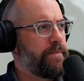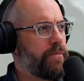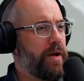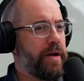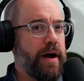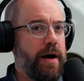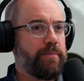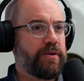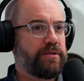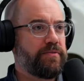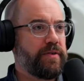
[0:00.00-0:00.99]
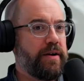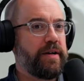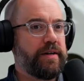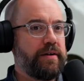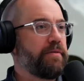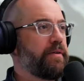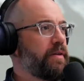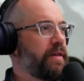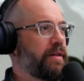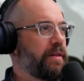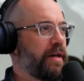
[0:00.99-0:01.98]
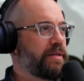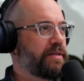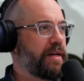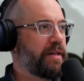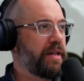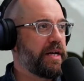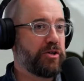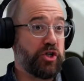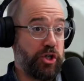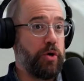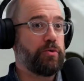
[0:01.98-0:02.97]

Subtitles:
Well, an opera is very different than say show